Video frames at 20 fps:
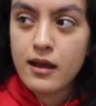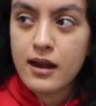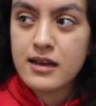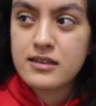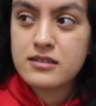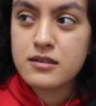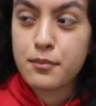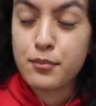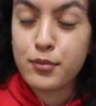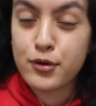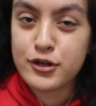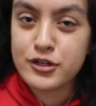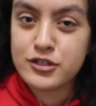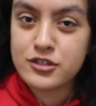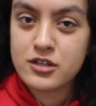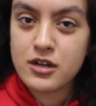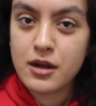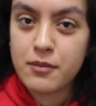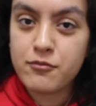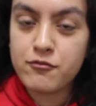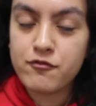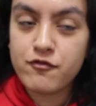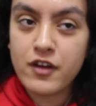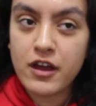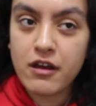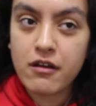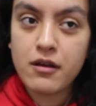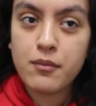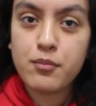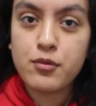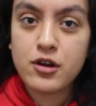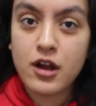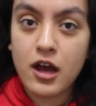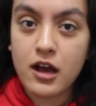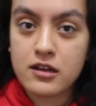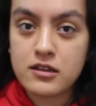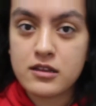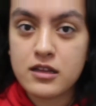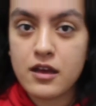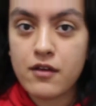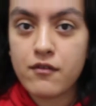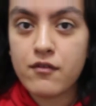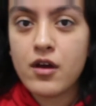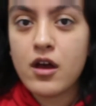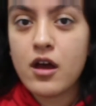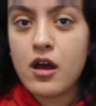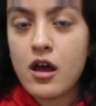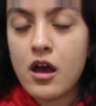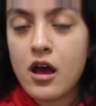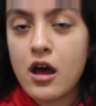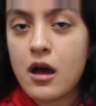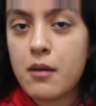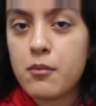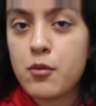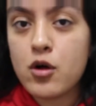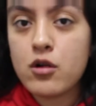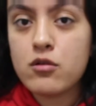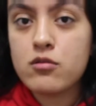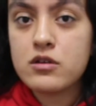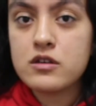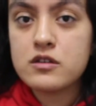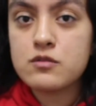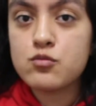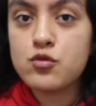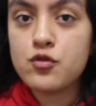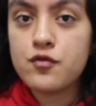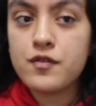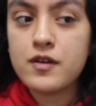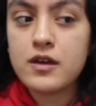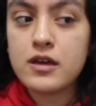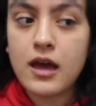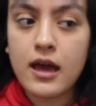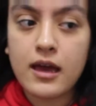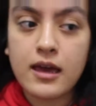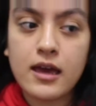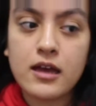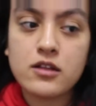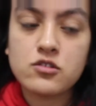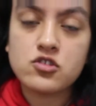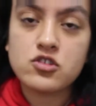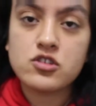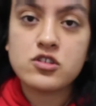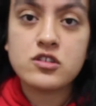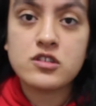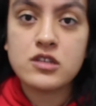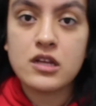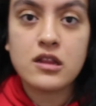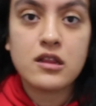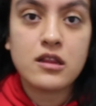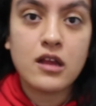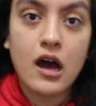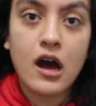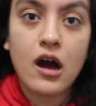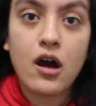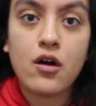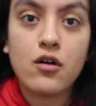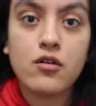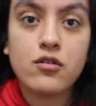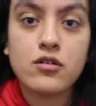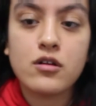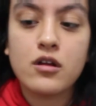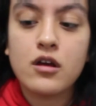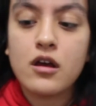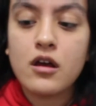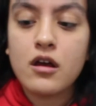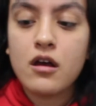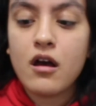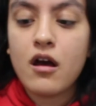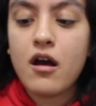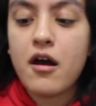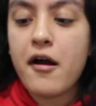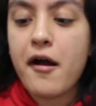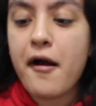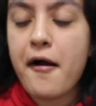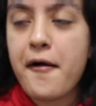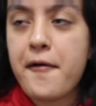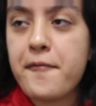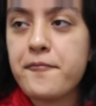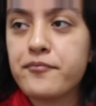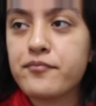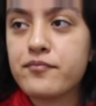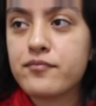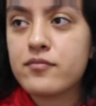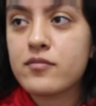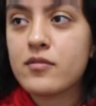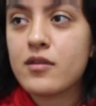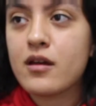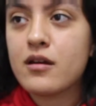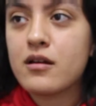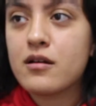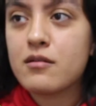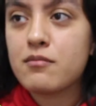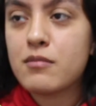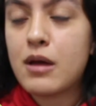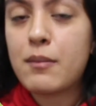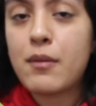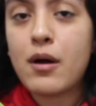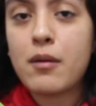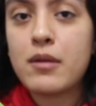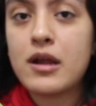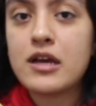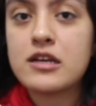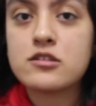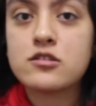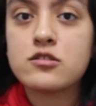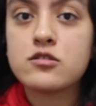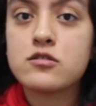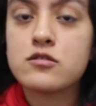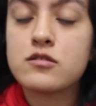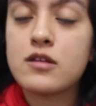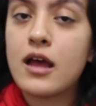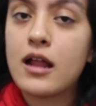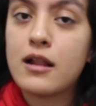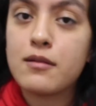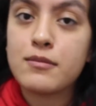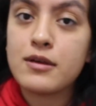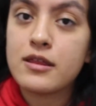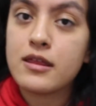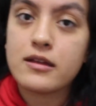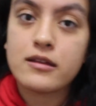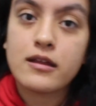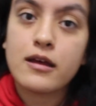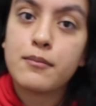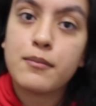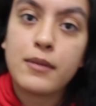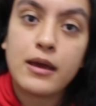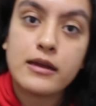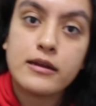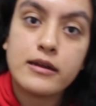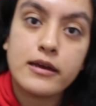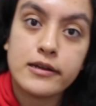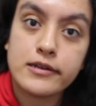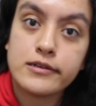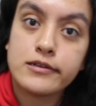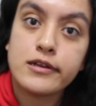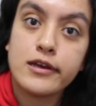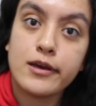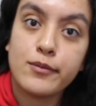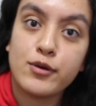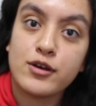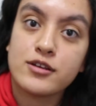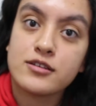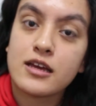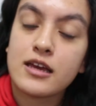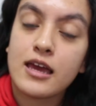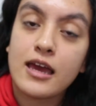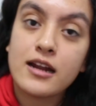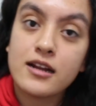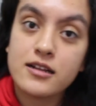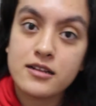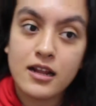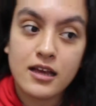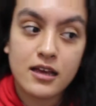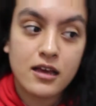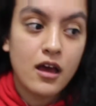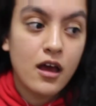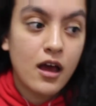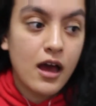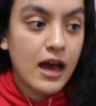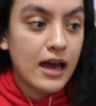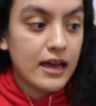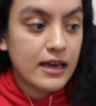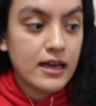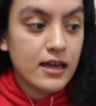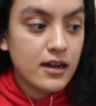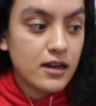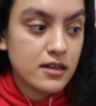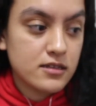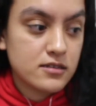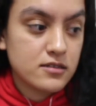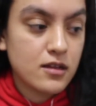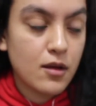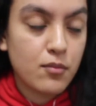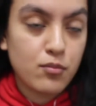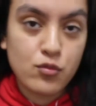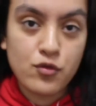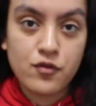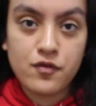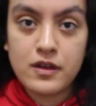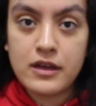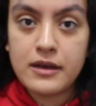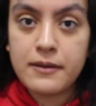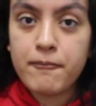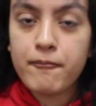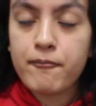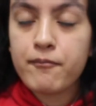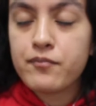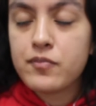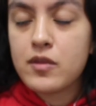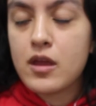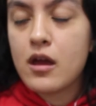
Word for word: as a person, I'm very productive. I'm always moving. I can't just sit down. Um, my mom likes to tell me that I'm A D H D because I cannot like I cannot stop moving.